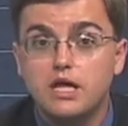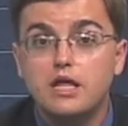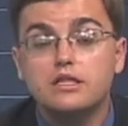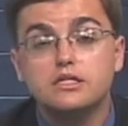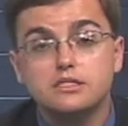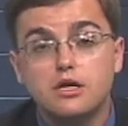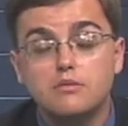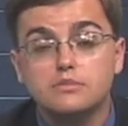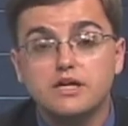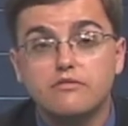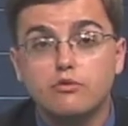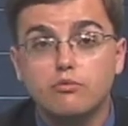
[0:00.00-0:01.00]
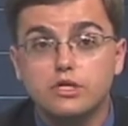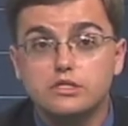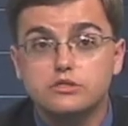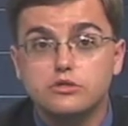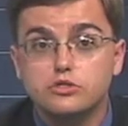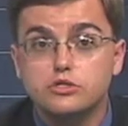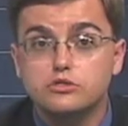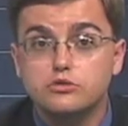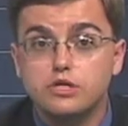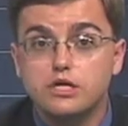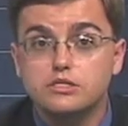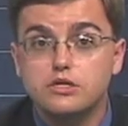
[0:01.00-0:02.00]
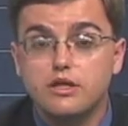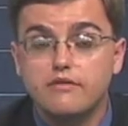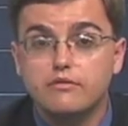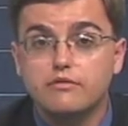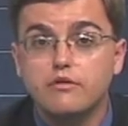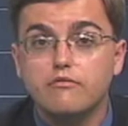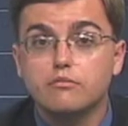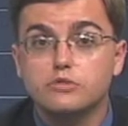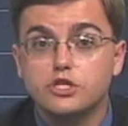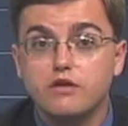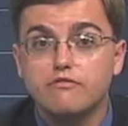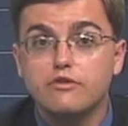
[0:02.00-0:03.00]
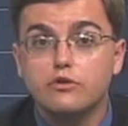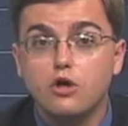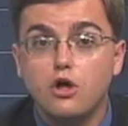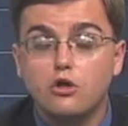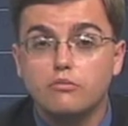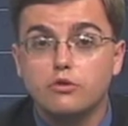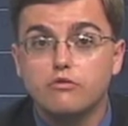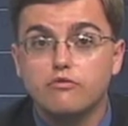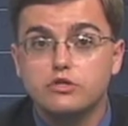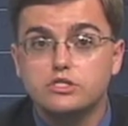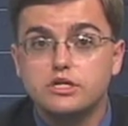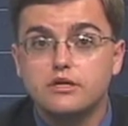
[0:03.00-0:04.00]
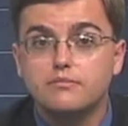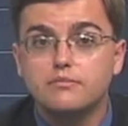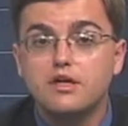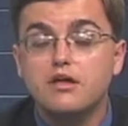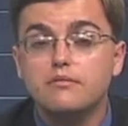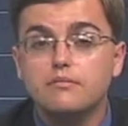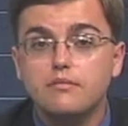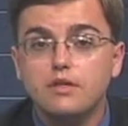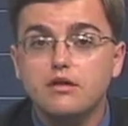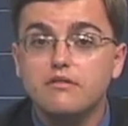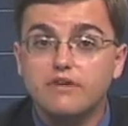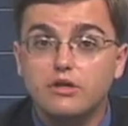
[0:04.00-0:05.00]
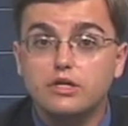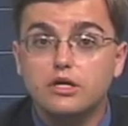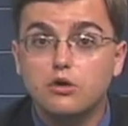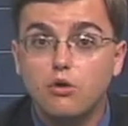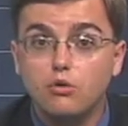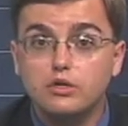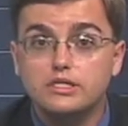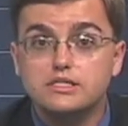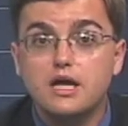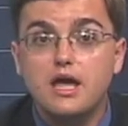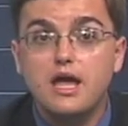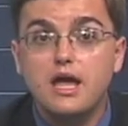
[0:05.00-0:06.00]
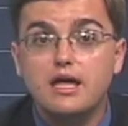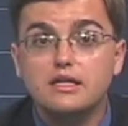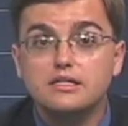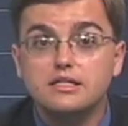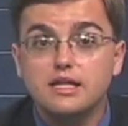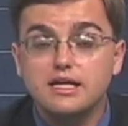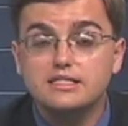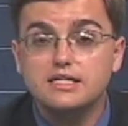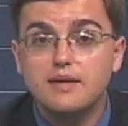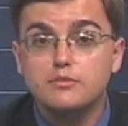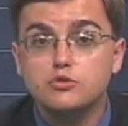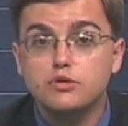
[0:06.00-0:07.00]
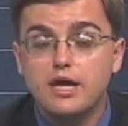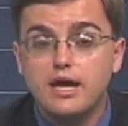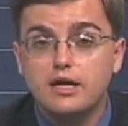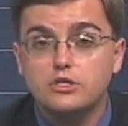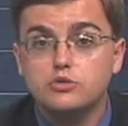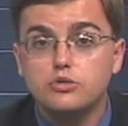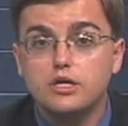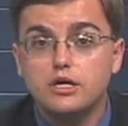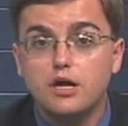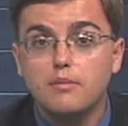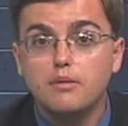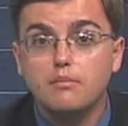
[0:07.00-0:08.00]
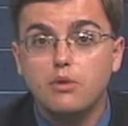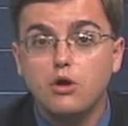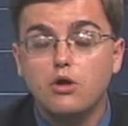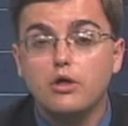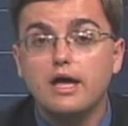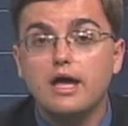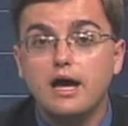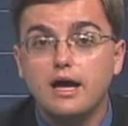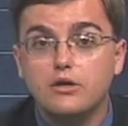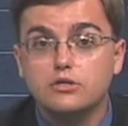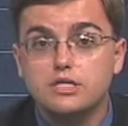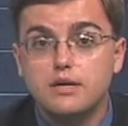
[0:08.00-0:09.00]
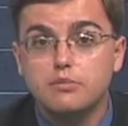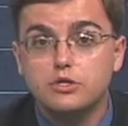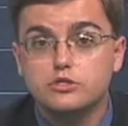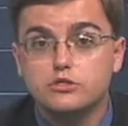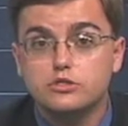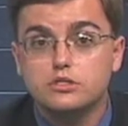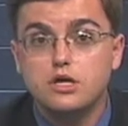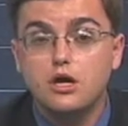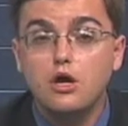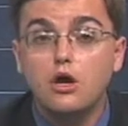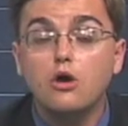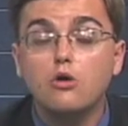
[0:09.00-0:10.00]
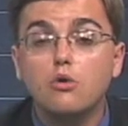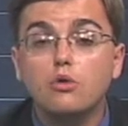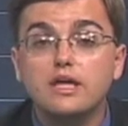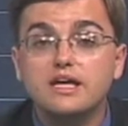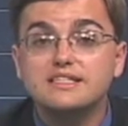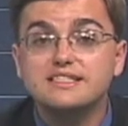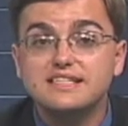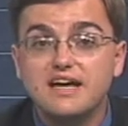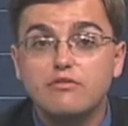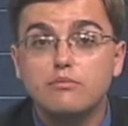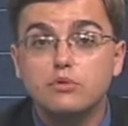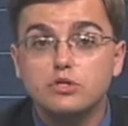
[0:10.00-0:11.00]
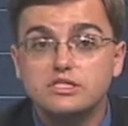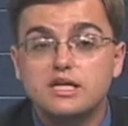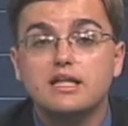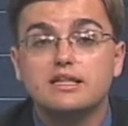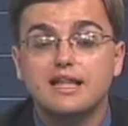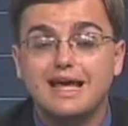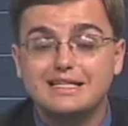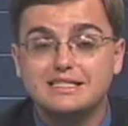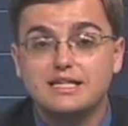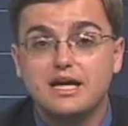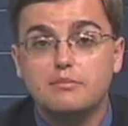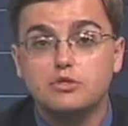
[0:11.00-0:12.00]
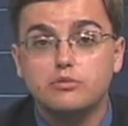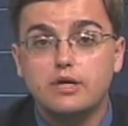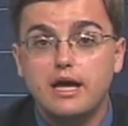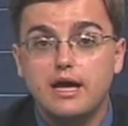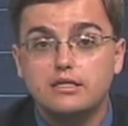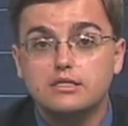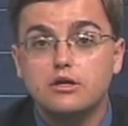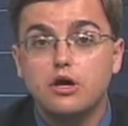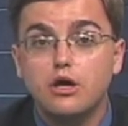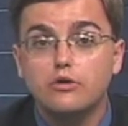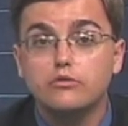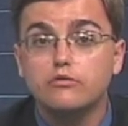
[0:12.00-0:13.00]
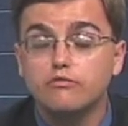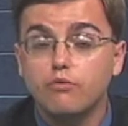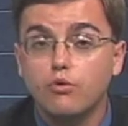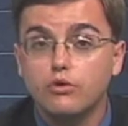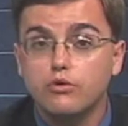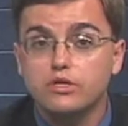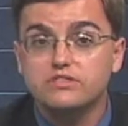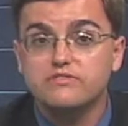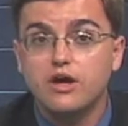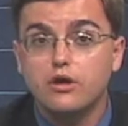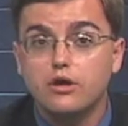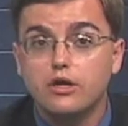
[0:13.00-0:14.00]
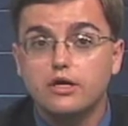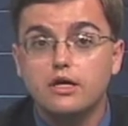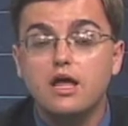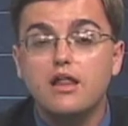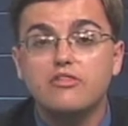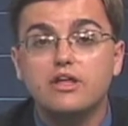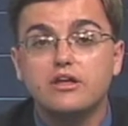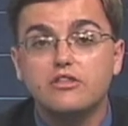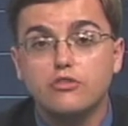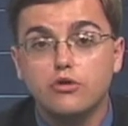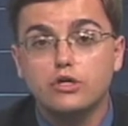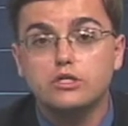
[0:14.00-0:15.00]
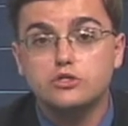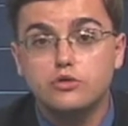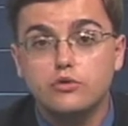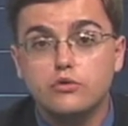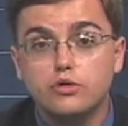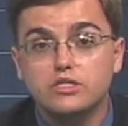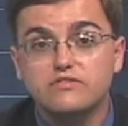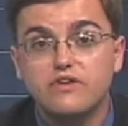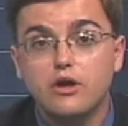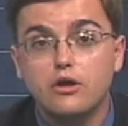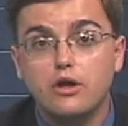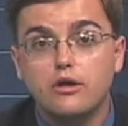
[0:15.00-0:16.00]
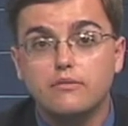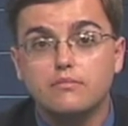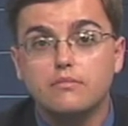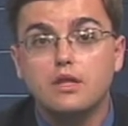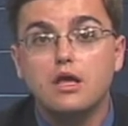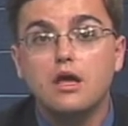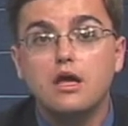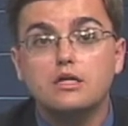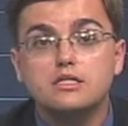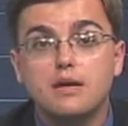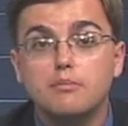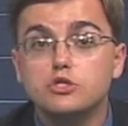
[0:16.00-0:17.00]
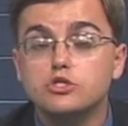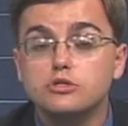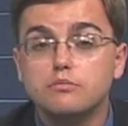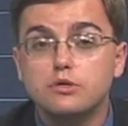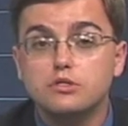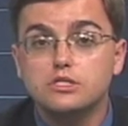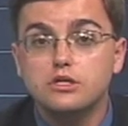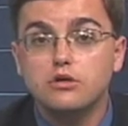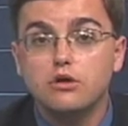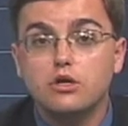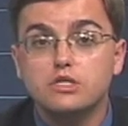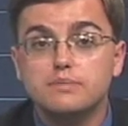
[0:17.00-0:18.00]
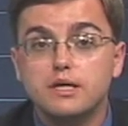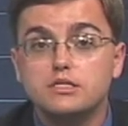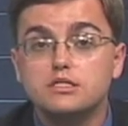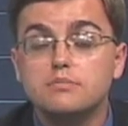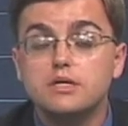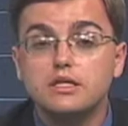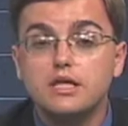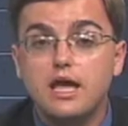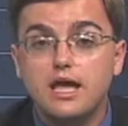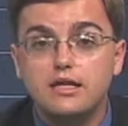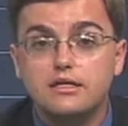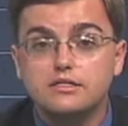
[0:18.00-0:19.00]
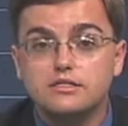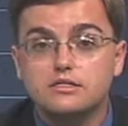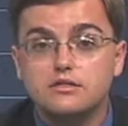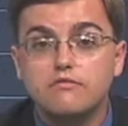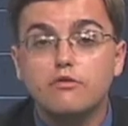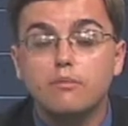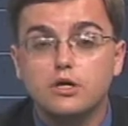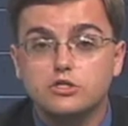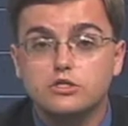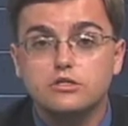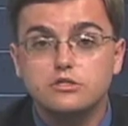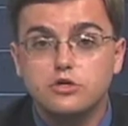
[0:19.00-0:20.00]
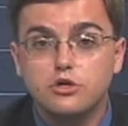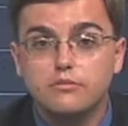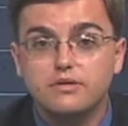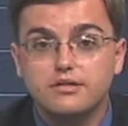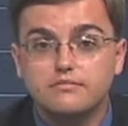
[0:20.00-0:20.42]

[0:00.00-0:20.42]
This comes after research in 2011 from Sheffield Hallam University found that goalies had less time to react to an incoming ball at higher temperatures. A goalie has 7% less time to react at 104 degrees Fahrenheit than at 32 degrees Fahrenheit. Temperatures in Brazil are expected to be in the 80s for much of the tournament.